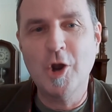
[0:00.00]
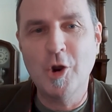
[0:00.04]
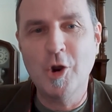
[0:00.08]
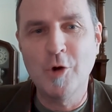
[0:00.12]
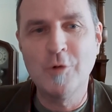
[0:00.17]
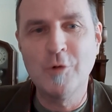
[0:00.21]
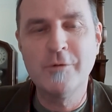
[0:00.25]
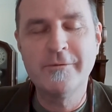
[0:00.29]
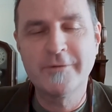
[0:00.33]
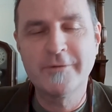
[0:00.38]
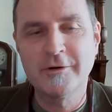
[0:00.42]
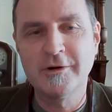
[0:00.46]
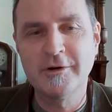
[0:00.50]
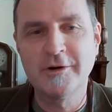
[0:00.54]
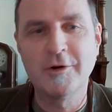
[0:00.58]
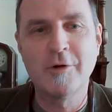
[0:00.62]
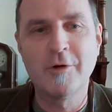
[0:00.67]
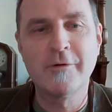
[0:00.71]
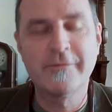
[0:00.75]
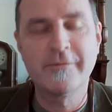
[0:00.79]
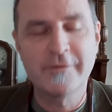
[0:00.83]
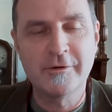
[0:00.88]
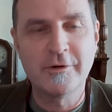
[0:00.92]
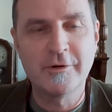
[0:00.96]
over and
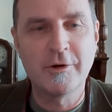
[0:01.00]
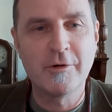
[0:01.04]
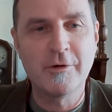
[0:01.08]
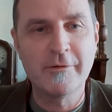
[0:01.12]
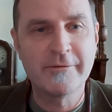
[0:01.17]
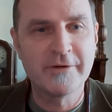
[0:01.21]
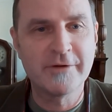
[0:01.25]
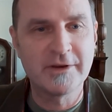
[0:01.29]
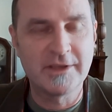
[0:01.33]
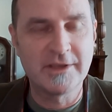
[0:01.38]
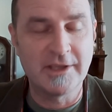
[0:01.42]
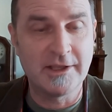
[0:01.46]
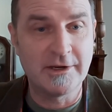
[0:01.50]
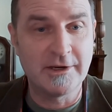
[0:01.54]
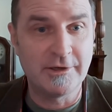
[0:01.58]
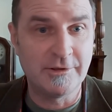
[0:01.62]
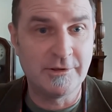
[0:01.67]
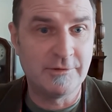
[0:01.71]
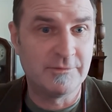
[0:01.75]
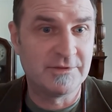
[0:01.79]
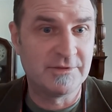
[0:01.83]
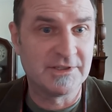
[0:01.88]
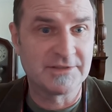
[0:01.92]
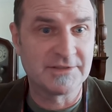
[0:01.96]
over and over again,
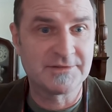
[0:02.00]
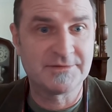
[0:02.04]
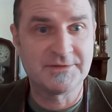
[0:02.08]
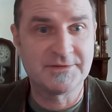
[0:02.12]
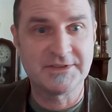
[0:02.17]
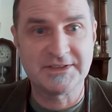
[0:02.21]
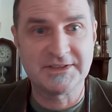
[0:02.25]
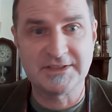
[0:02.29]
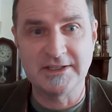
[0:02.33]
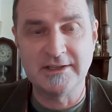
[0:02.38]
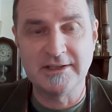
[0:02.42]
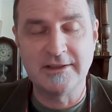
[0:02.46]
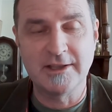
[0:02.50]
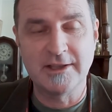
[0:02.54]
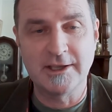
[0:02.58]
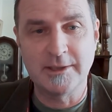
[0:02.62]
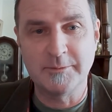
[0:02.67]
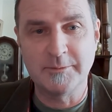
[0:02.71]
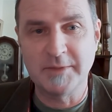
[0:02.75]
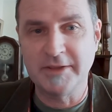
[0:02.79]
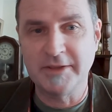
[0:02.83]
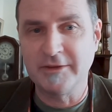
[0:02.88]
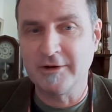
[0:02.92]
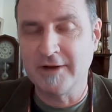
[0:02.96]
and you just see
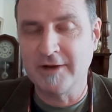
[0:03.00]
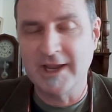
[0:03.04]
them and